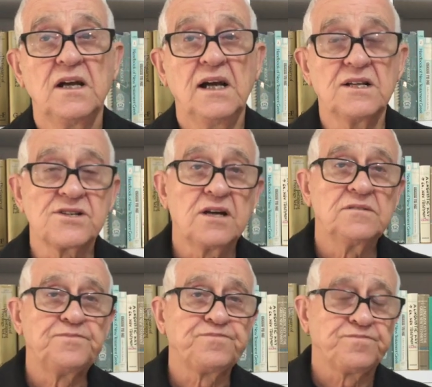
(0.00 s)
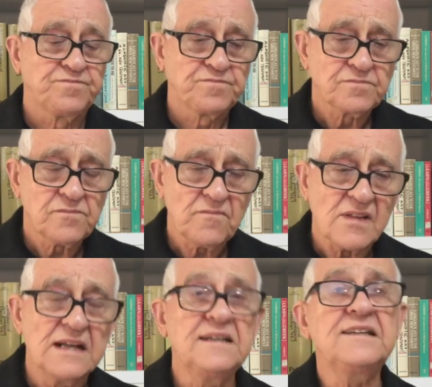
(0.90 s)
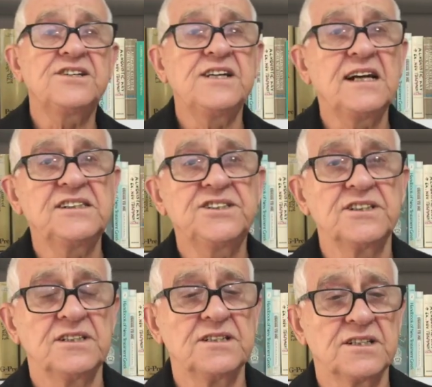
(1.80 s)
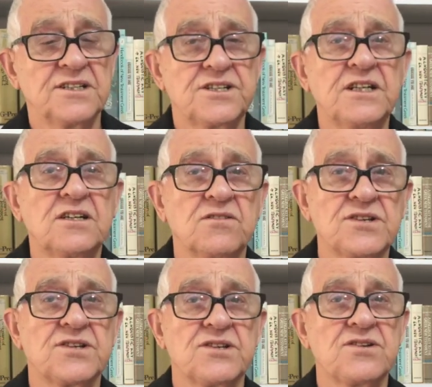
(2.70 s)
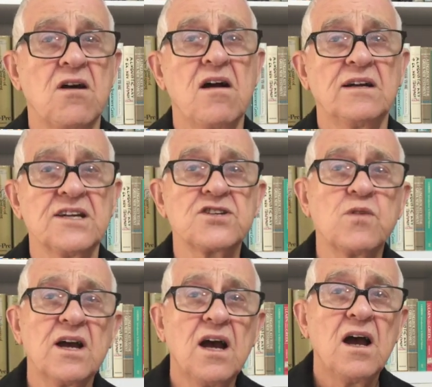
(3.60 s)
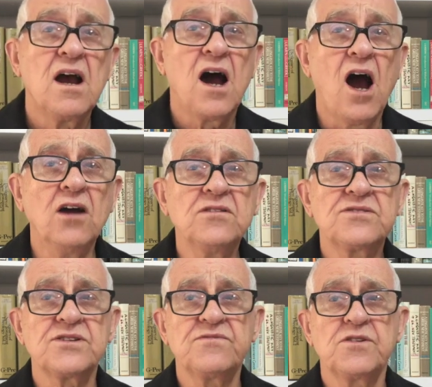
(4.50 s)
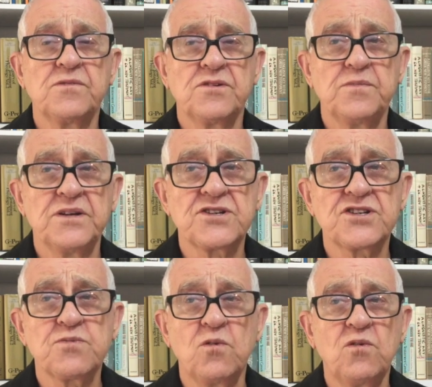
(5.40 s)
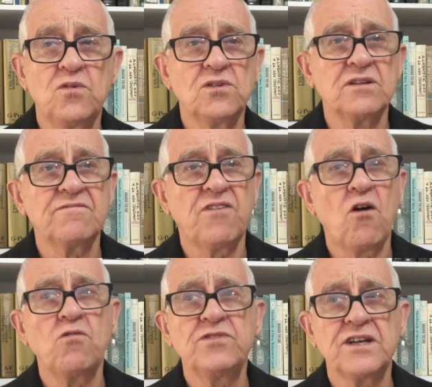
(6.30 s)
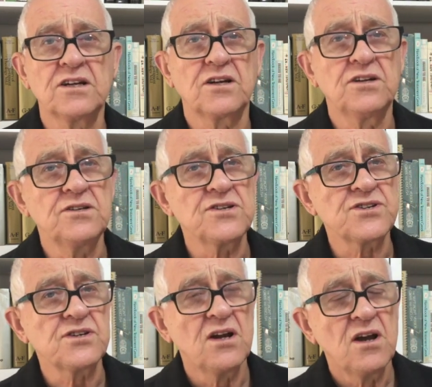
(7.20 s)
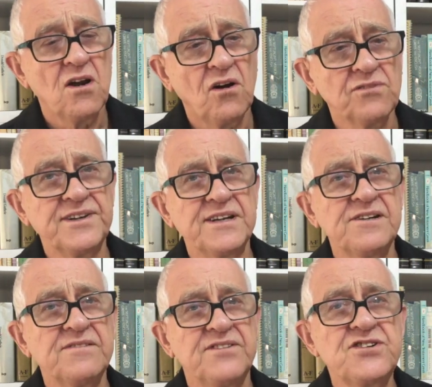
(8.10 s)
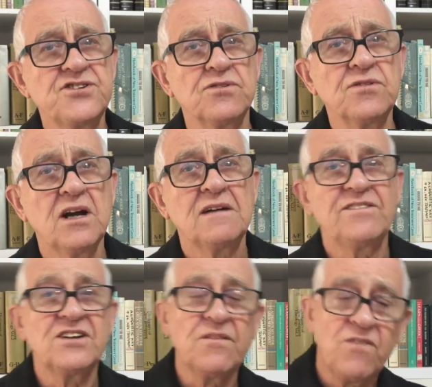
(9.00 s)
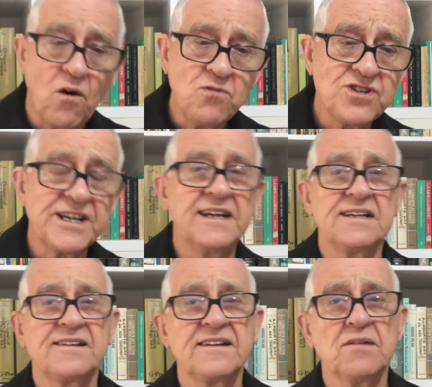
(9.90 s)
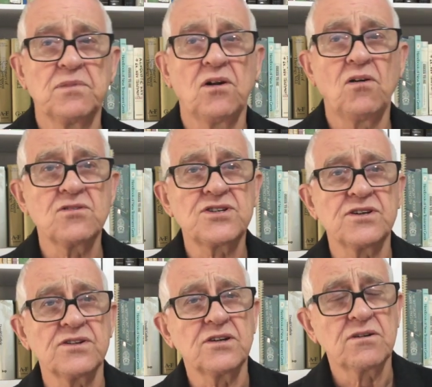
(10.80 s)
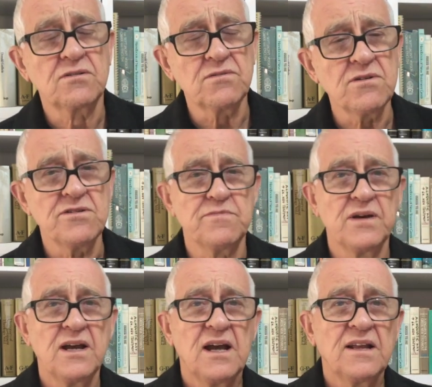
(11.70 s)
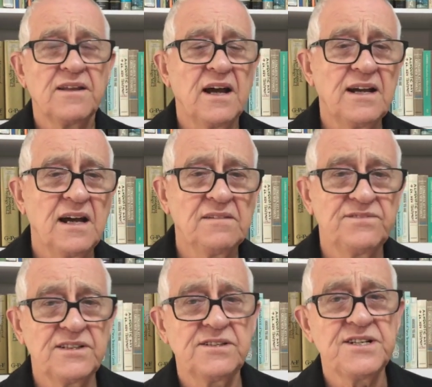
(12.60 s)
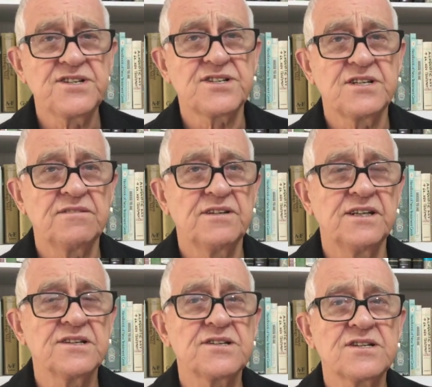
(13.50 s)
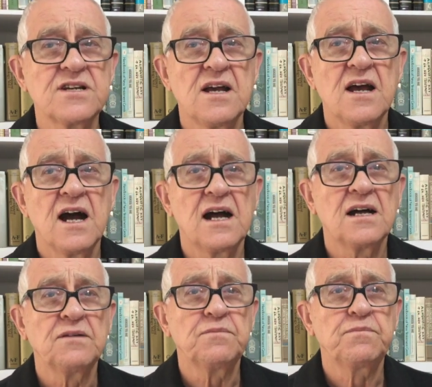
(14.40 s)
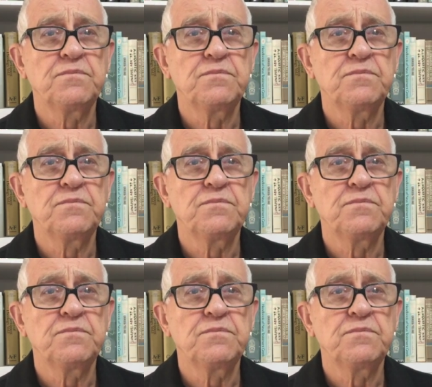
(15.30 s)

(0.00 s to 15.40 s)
And so initiation into secret societies where Oaths have to be sworn involving a curse on the individual for divulging anything that belongs to the group. They are very serious uh,